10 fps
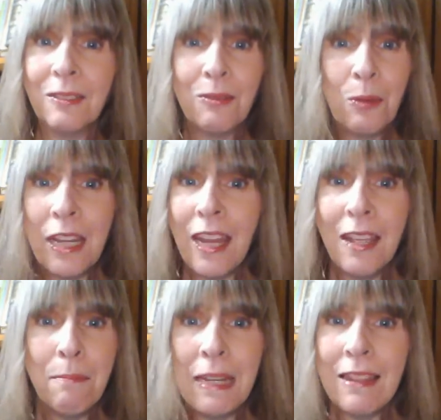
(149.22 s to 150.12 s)
We
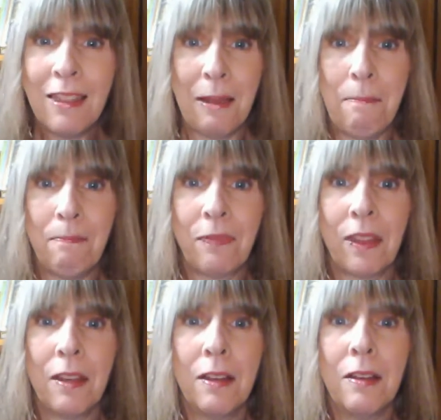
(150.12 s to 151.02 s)
can't meet them,
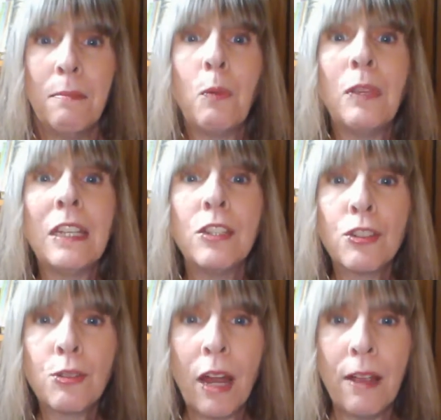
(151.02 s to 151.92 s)
but we can
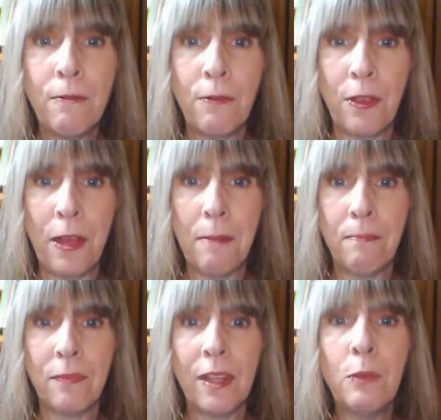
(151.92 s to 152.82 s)
strive for
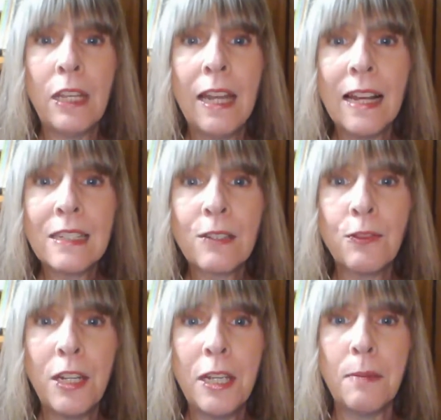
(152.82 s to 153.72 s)
them, and we can ask
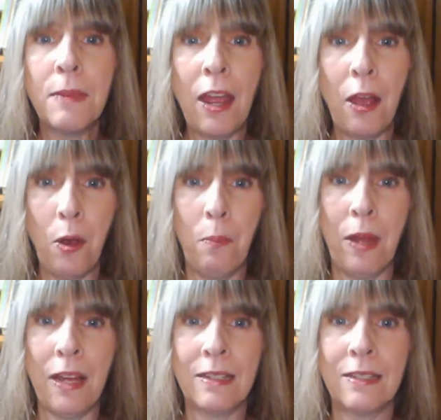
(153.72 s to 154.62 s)
for him to help
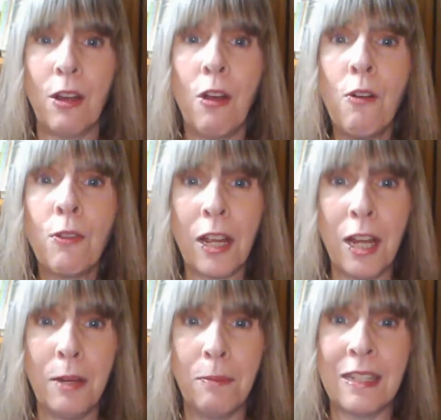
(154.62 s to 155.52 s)
us to
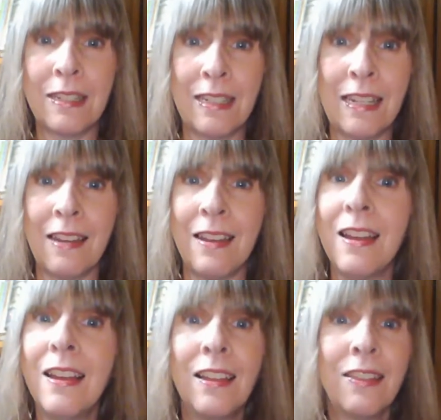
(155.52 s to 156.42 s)
overcome the sin
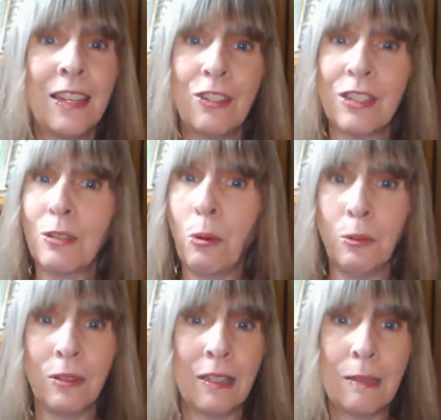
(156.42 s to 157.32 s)
that just
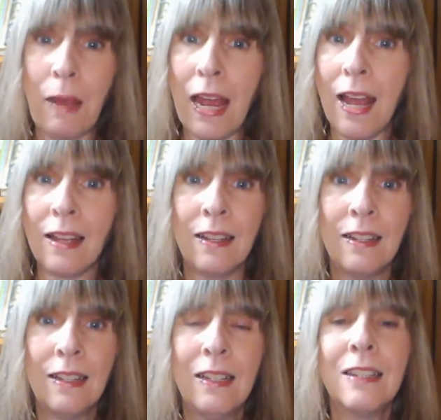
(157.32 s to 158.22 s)
holds us back.
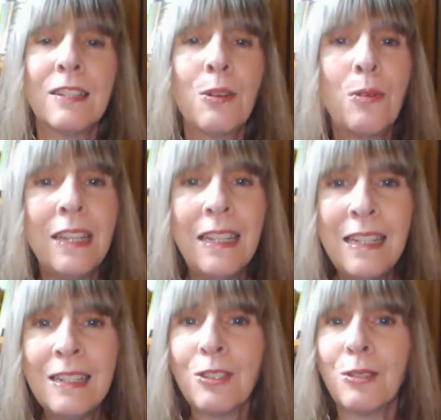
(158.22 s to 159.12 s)
So
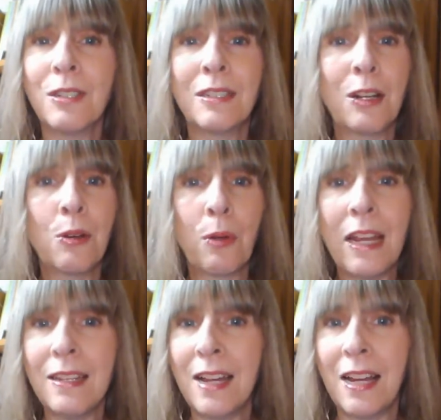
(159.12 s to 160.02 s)
Easter is a
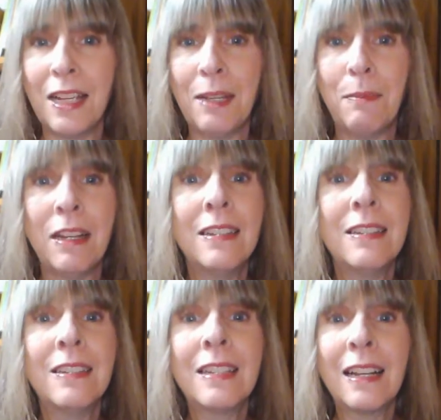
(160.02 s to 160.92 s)
great time
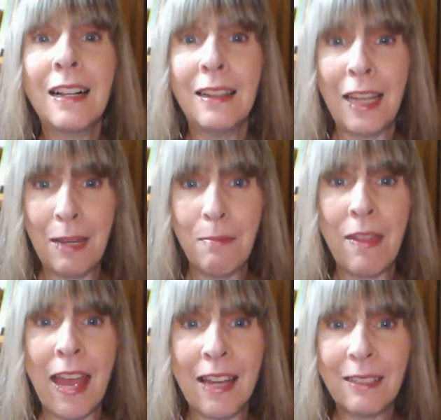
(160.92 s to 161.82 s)
to claim
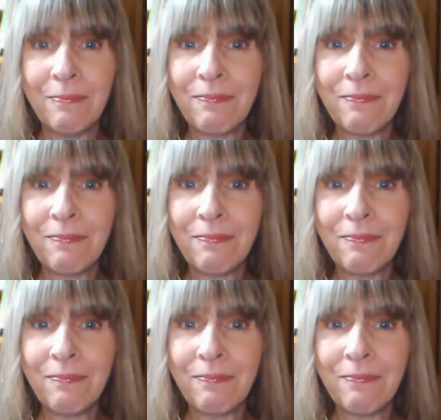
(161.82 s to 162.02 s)
that,